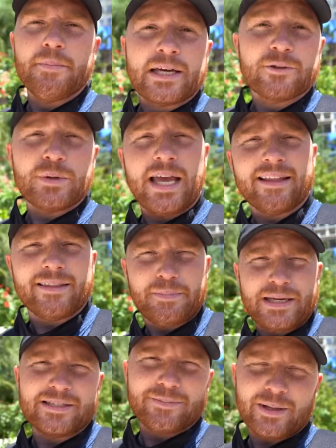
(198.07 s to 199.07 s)
because we had the
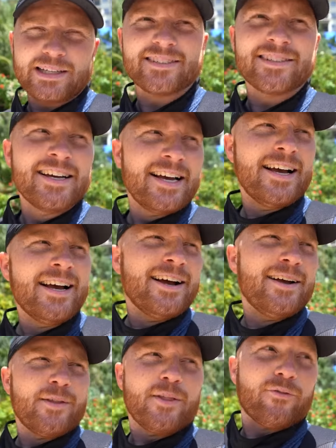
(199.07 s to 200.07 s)
pizza place
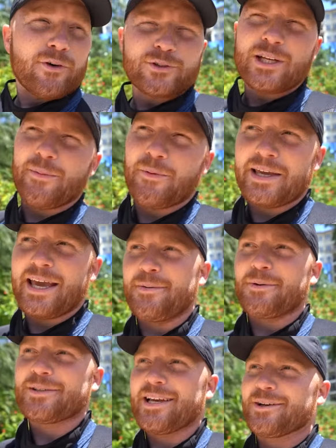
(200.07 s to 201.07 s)
the first time that we came
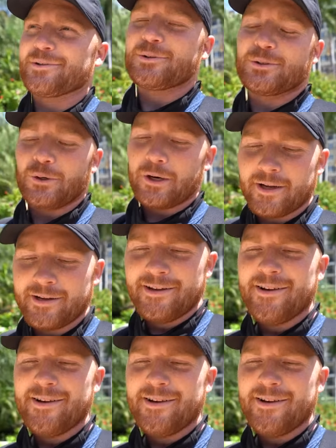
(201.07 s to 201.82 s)
to a Sandals resort.